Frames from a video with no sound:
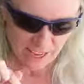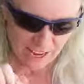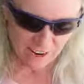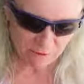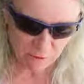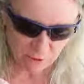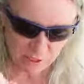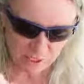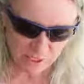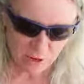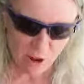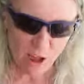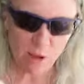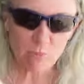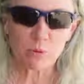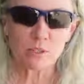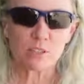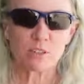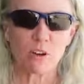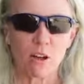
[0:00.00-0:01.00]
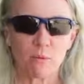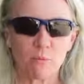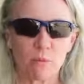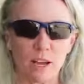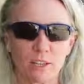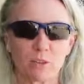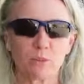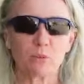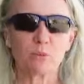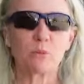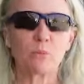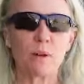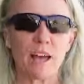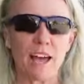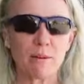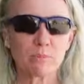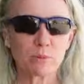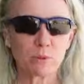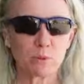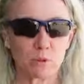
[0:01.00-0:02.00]
every stop was on my Google
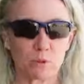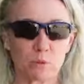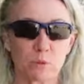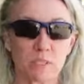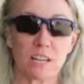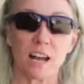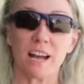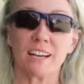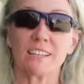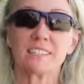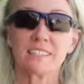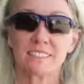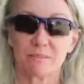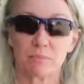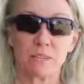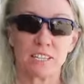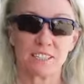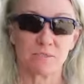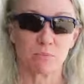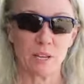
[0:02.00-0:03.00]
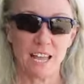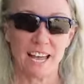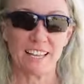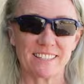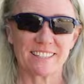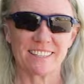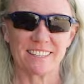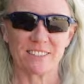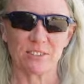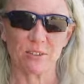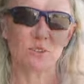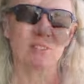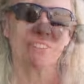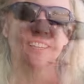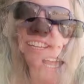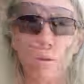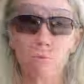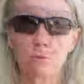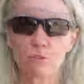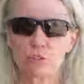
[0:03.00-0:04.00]
Maps, which was nice because we signal.
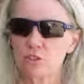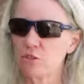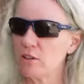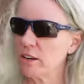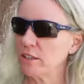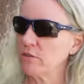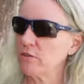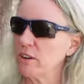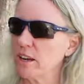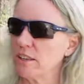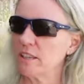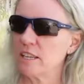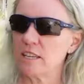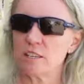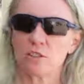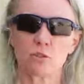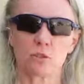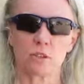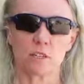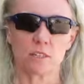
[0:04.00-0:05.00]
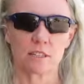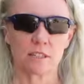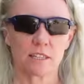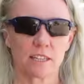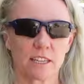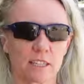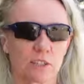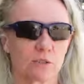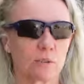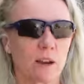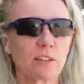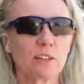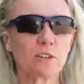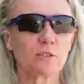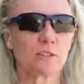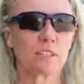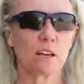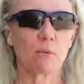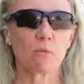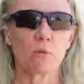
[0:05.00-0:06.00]
Now we're just trying to find the entrance. It's around here
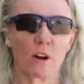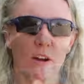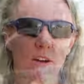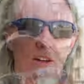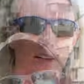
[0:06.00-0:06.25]
somewhere.